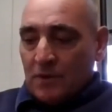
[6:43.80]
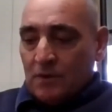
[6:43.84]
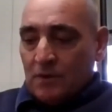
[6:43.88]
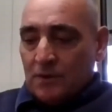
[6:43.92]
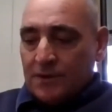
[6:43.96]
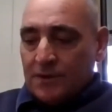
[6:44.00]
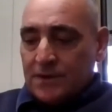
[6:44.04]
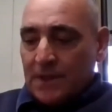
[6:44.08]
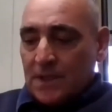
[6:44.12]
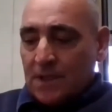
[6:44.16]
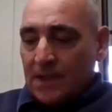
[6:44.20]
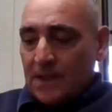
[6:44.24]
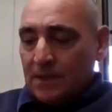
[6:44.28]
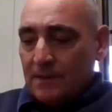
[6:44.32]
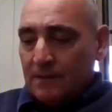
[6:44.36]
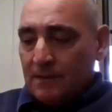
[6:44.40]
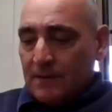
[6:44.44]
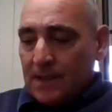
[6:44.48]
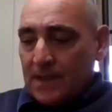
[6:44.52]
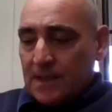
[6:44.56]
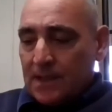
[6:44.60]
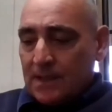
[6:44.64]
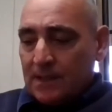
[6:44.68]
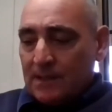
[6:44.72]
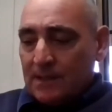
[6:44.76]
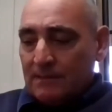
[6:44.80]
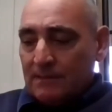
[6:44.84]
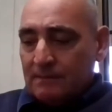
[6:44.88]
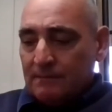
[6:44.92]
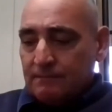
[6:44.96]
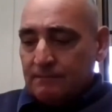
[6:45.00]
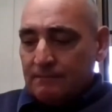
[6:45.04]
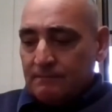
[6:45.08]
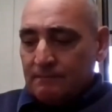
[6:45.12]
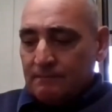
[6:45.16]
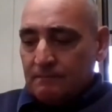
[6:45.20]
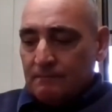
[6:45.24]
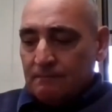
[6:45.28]
also
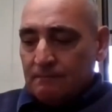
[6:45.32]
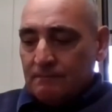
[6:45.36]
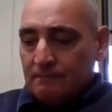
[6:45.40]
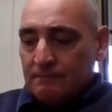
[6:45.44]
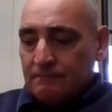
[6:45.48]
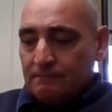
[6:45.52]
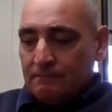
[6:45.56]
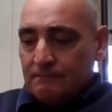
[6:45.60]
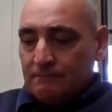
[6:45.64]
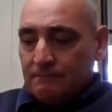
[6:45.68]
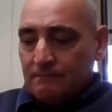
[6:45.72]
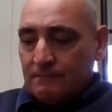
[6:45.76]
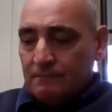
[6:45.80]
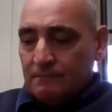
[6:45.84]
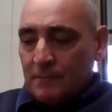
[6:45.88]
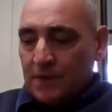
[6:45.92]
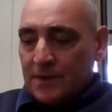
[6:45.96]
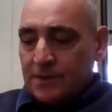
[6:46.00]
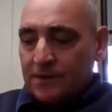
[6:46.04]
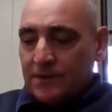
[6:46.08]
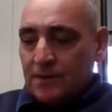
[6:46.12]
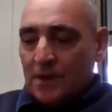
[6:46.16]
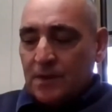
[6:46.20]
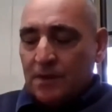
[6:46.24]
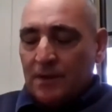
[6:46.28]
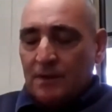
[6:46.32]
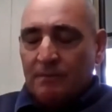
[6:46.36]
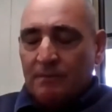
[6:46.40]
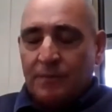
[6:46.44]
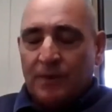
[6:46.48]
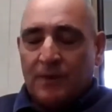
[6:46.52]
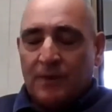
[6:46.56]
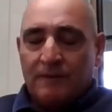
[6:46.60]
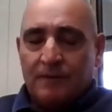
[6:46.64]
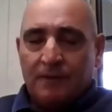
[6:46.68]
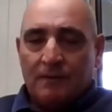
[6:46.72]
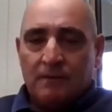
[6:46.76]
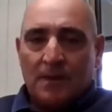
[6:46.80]
we're trying to
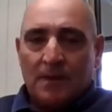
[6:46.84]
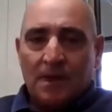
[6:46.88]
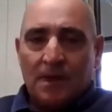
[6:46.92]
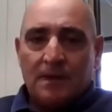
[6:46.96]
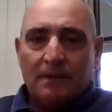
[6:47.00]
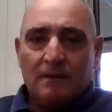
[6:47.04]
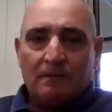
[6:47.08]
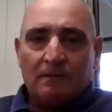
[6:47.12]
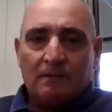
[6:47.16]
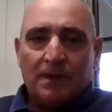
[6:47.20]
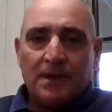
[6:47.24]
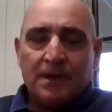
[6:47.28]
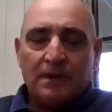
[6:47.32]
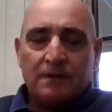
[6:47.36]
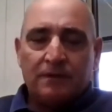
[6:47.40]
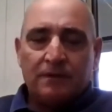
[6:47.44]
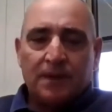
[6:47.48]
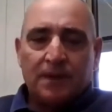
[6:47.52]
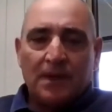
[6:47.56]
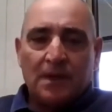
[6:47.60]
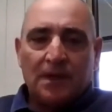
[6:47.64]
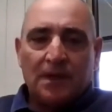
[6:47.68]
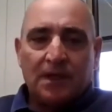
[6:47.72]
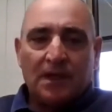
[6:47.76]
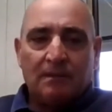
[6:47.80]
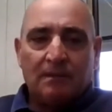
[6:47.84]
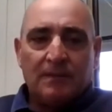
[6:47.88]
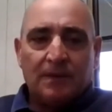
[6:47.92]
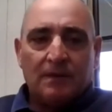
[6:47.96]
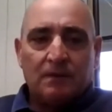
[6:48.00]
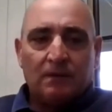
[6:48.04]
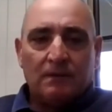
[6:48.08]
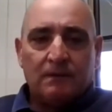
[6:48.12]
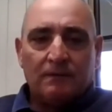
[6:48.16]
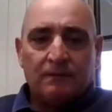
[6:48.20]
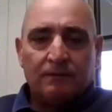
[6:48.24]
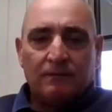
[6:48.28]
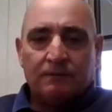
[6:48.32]
improve the way that we use our
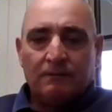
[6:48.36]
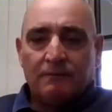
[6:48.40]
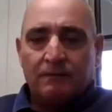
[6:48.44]
chemicals.